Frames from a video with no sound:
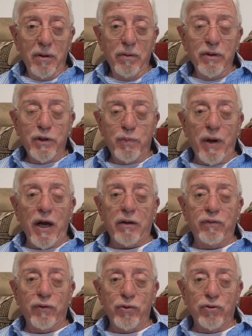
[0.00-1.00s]

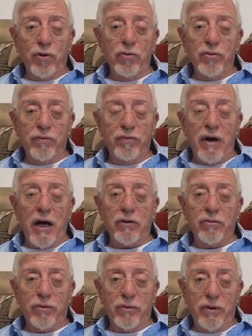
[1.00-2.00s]
respect for Joseph
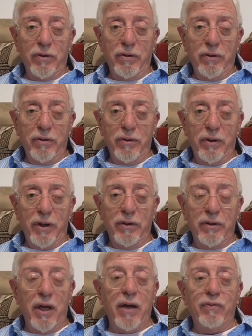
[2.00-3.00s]
Wachter
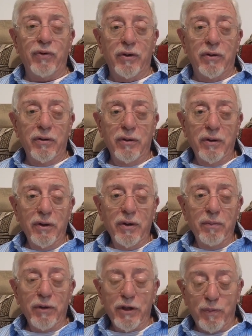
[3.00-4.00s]
and David,
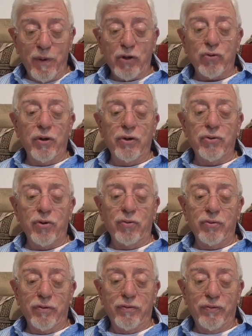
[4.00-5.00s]
but especially
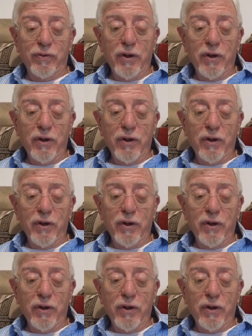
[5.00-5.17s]
Joseph.